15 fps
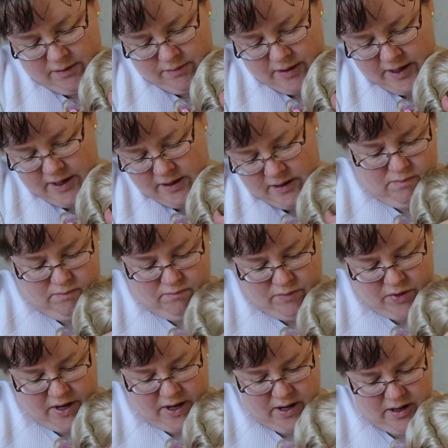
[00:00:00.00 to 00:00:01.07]
with
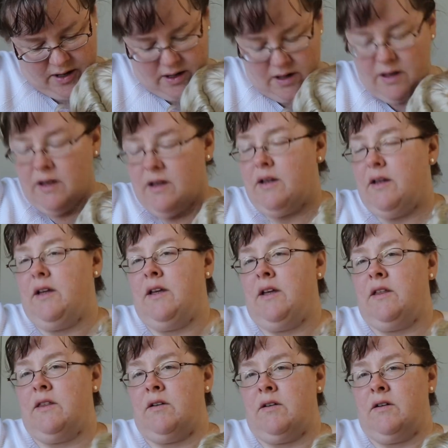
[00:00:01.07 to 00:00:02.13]
by
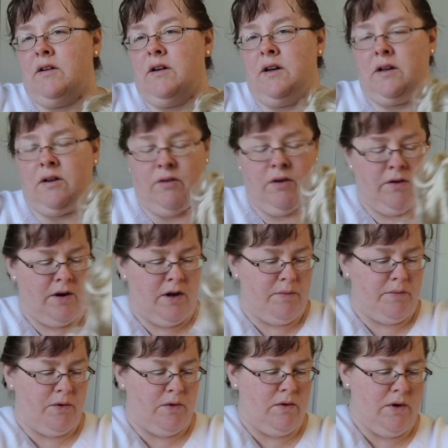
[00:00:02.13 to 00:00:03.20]
either a
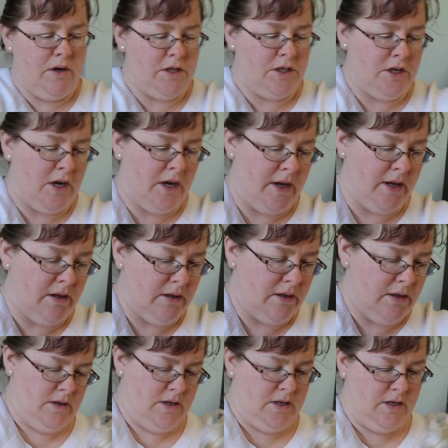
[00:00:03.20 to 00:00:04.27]
grown-up or a child.
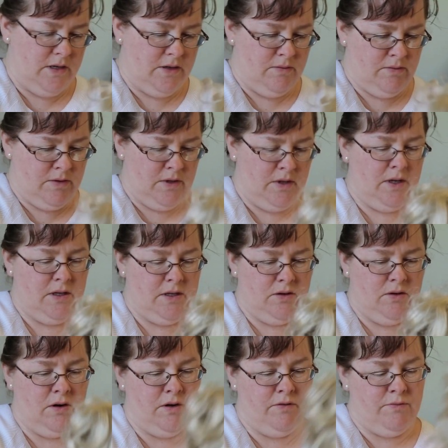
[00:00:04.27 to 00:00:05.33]
She's really
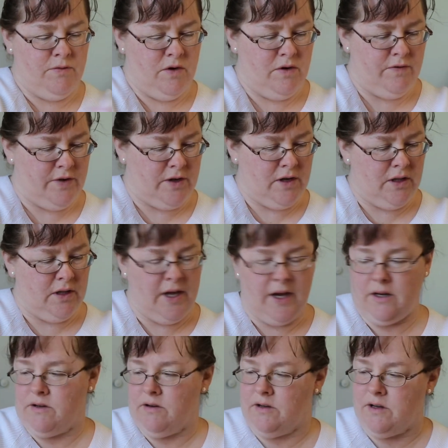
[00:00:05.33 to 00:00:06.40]
sort of more of a
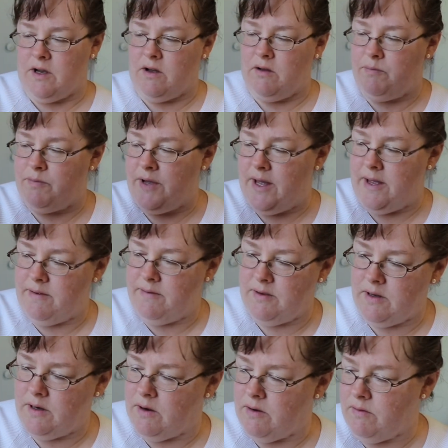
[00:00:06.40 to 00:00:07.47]
collector doll, but
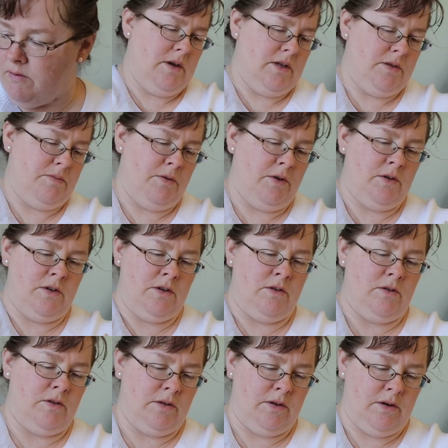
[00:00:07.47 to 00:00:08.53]
you know, I suppose an
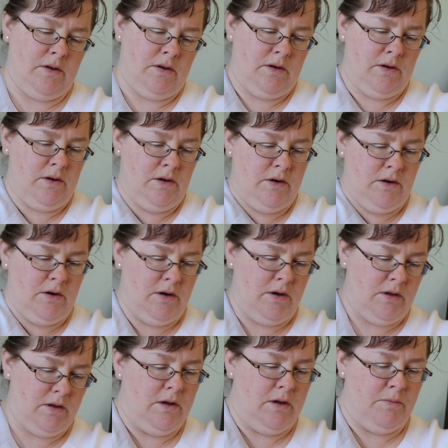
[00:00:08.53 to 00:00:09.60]
older
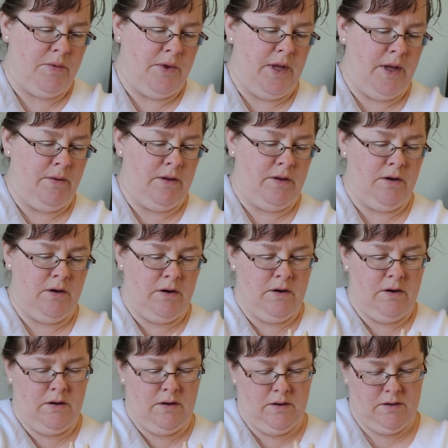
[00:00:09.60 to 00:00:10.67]
girl could play with her.
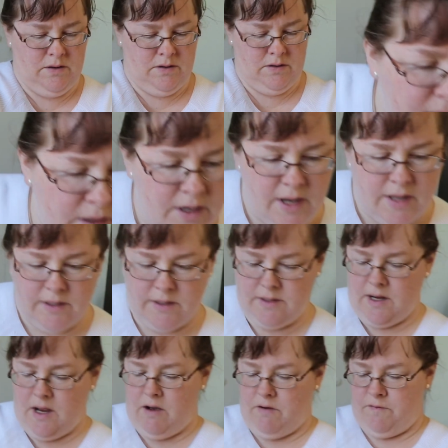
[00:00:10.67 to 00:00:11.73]
The
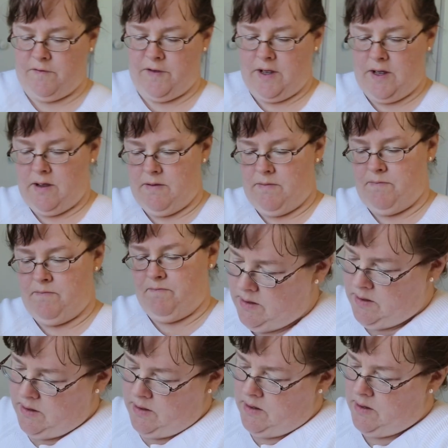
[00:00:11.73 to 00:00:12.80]
next outfit
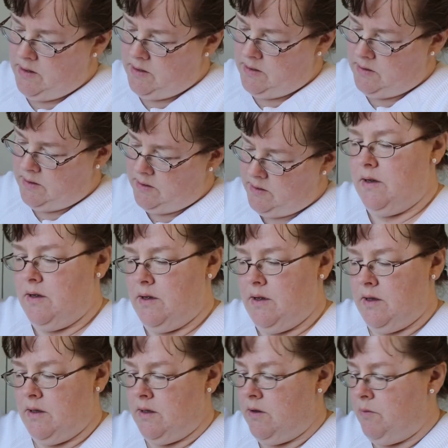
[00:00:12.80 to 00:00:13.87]
is a
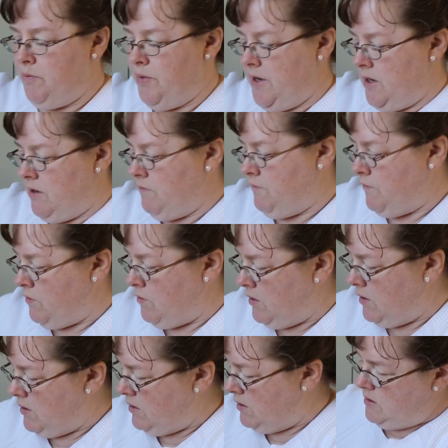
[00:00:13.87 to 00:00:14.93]
little
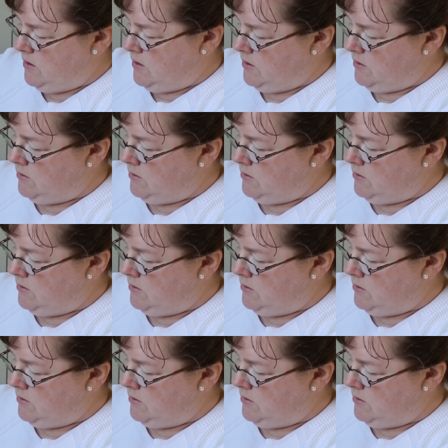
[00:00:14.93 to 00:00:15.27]
pinafore, another